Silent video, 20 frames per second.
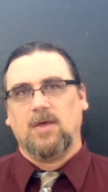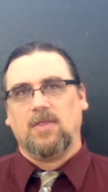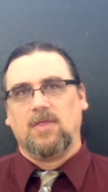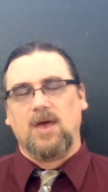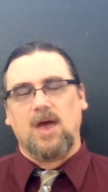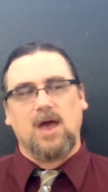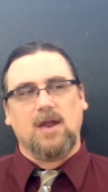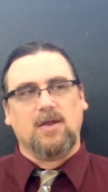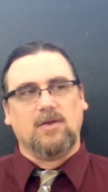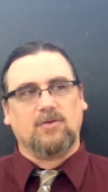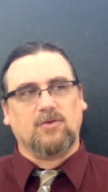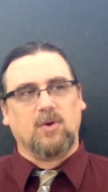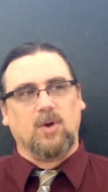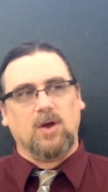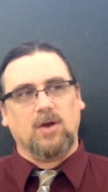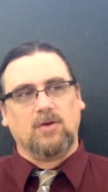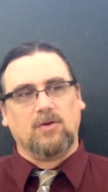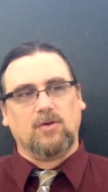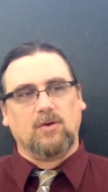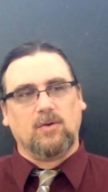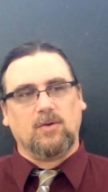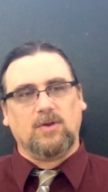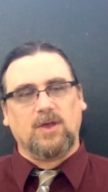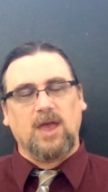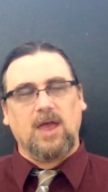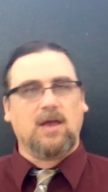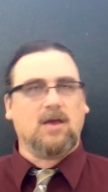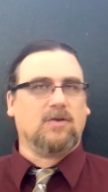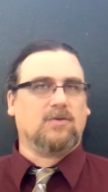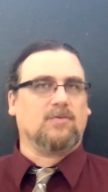that is going to
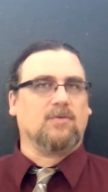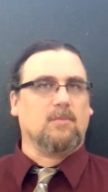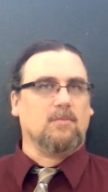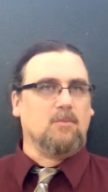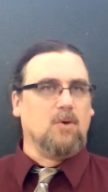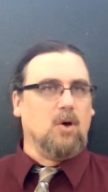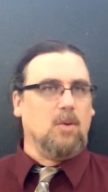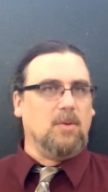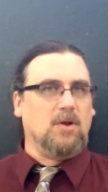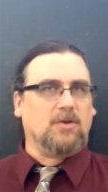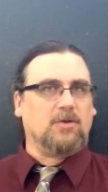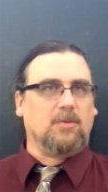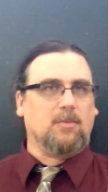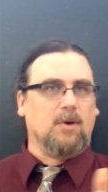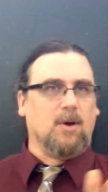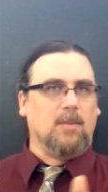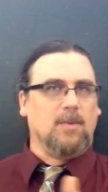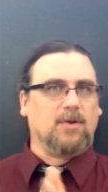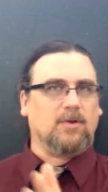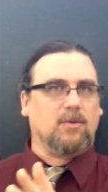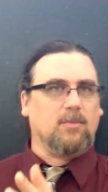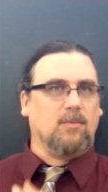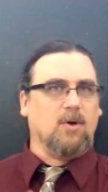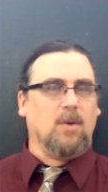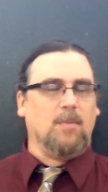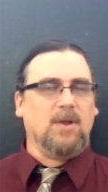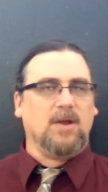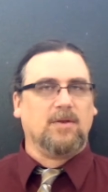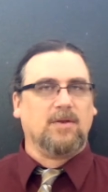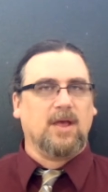take us from moment to moment to
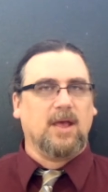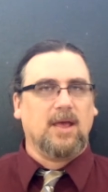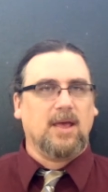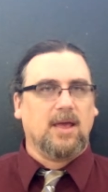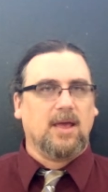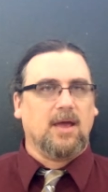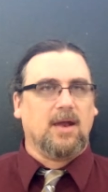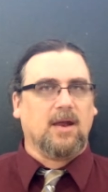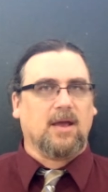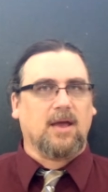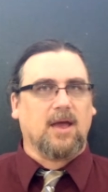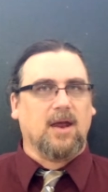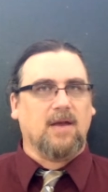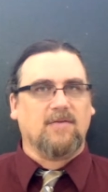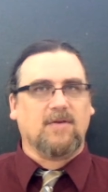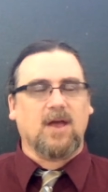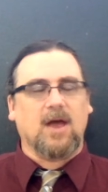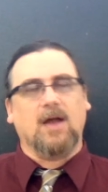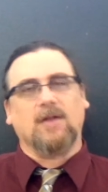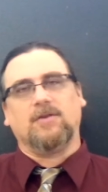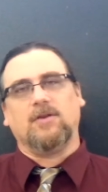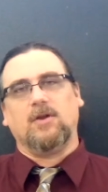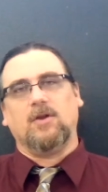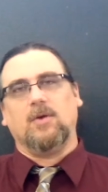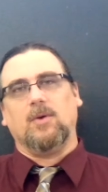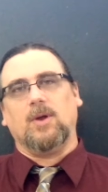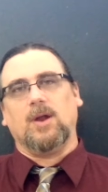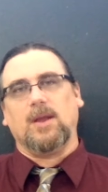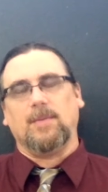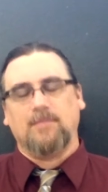moment in a kind of
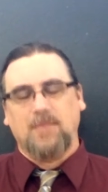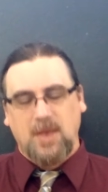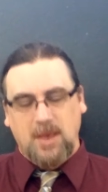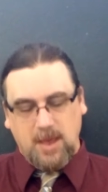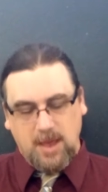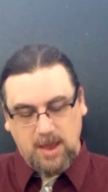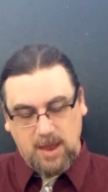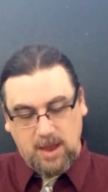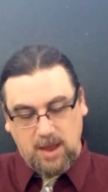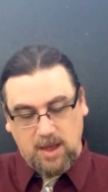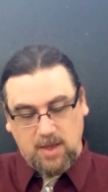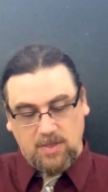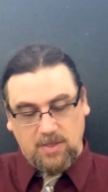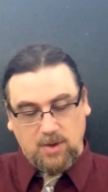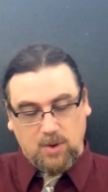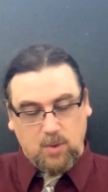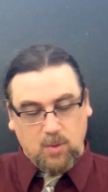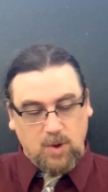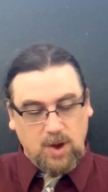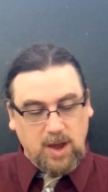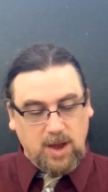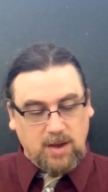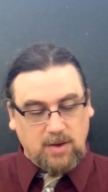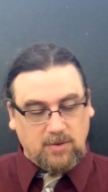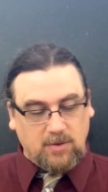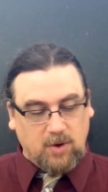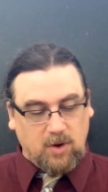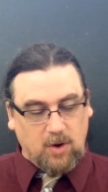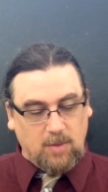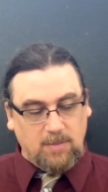continuity. And the Greek
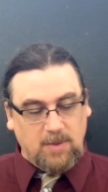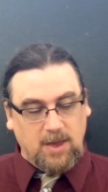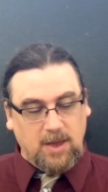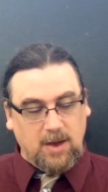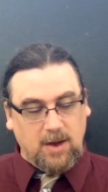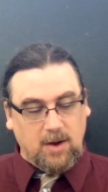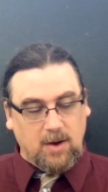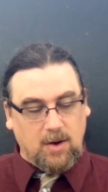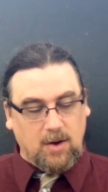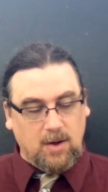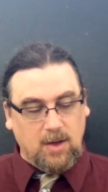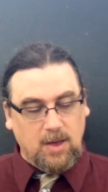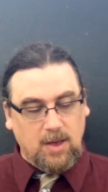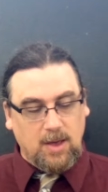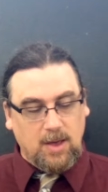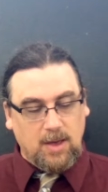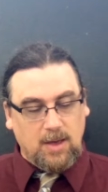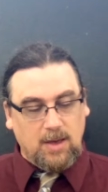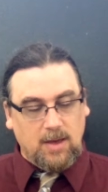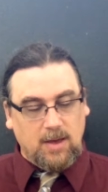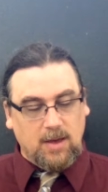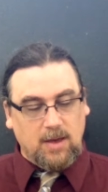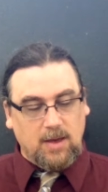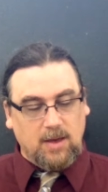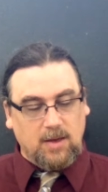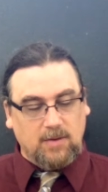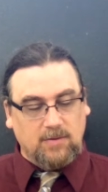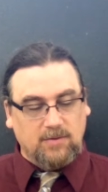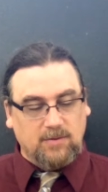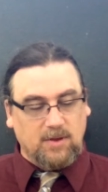term here
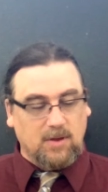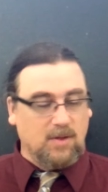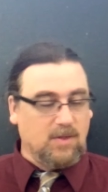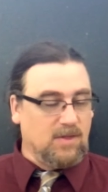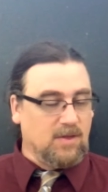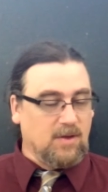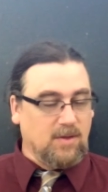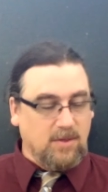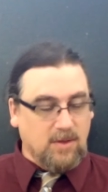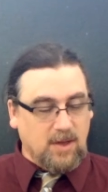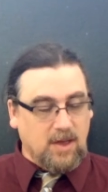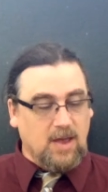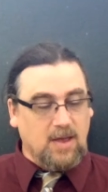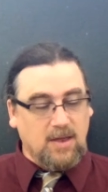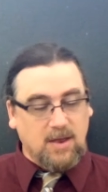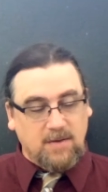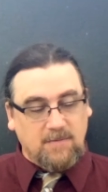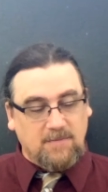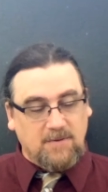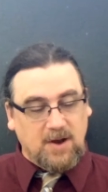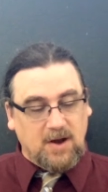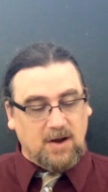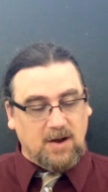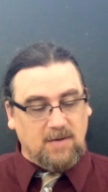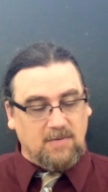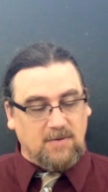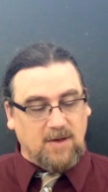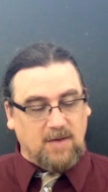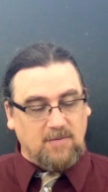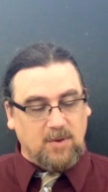is the
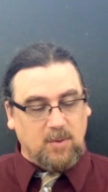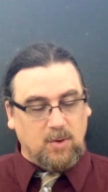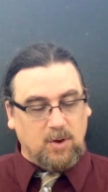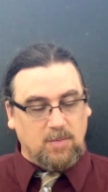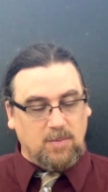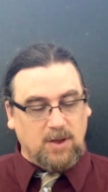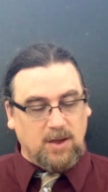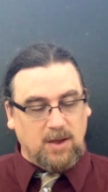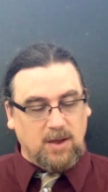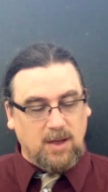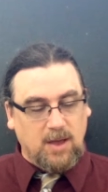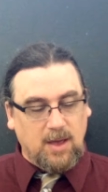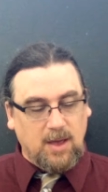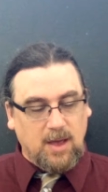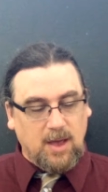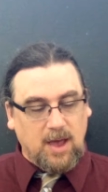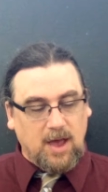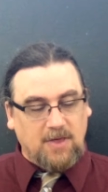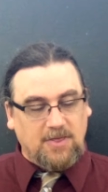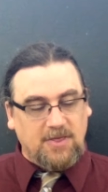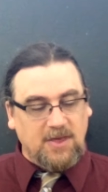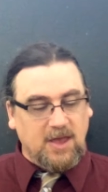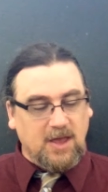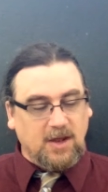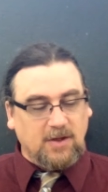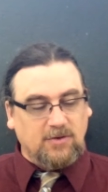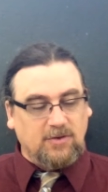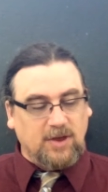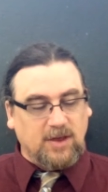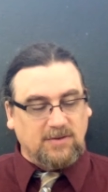infinitive of it would be
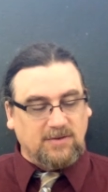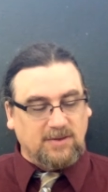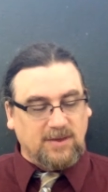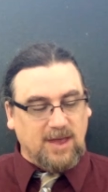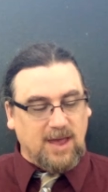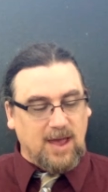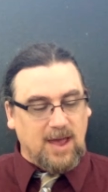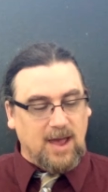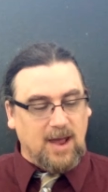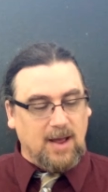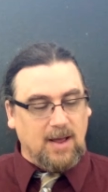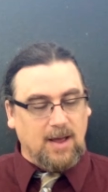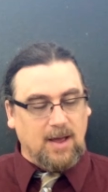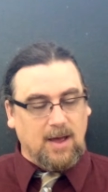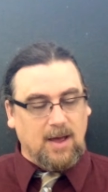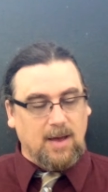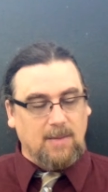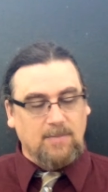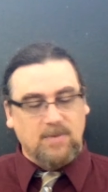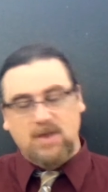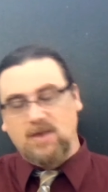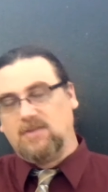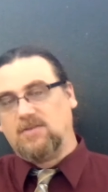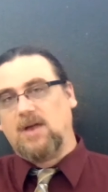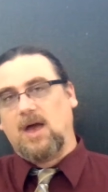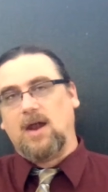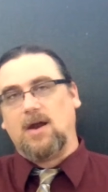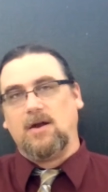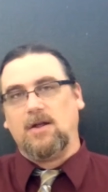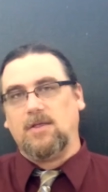ethizesthai. He's
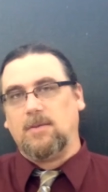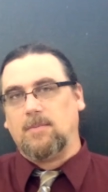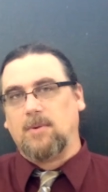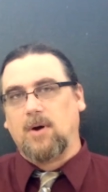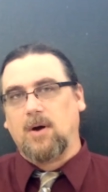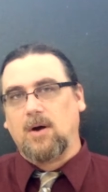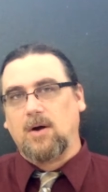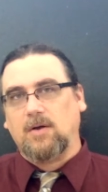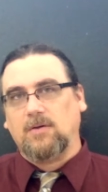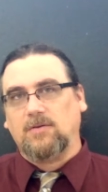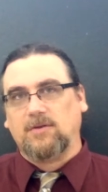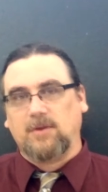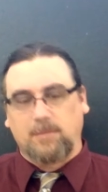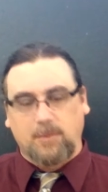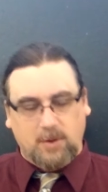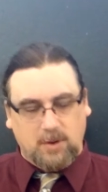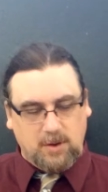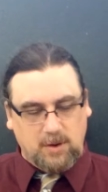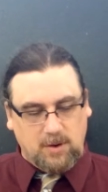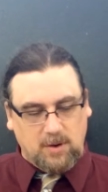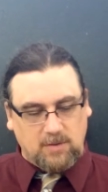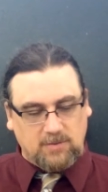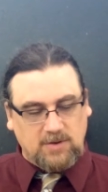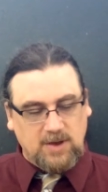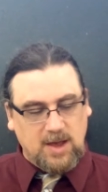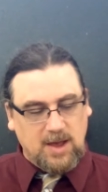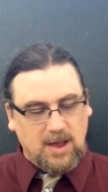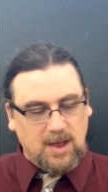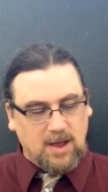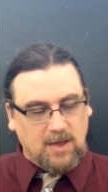got it in the participle here as
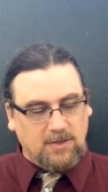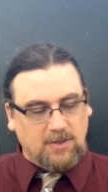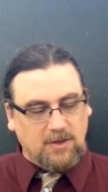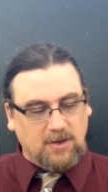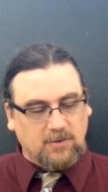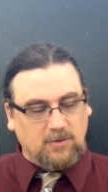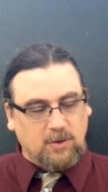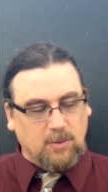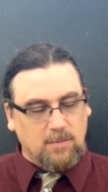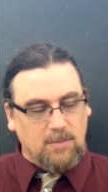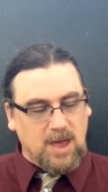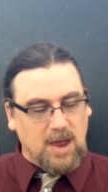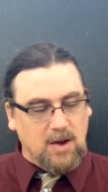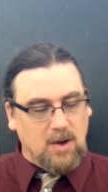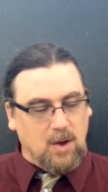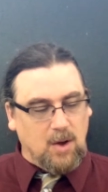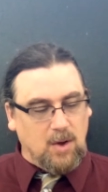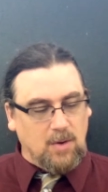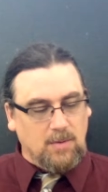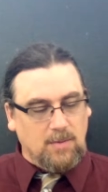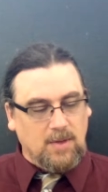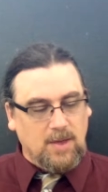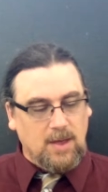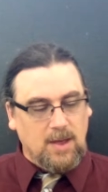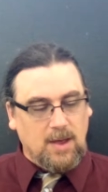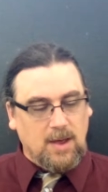ethizomenon.